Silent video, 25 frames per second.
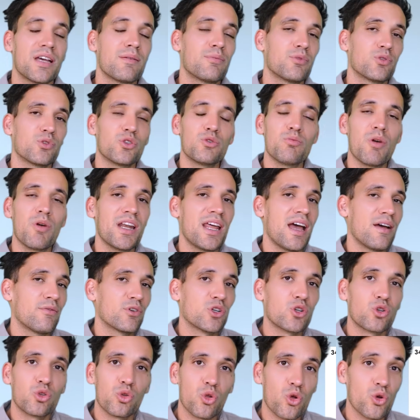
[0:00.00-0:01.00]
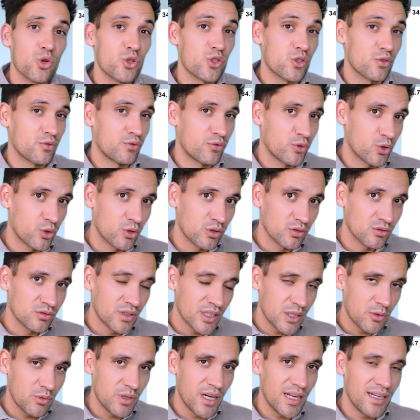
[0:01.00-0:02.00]
example, you might have a clause for
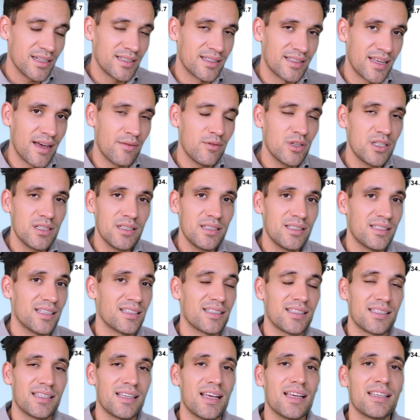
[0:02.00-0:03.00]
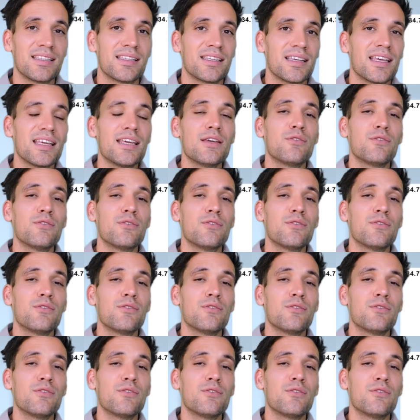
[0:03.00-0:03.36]
liquidated damages that says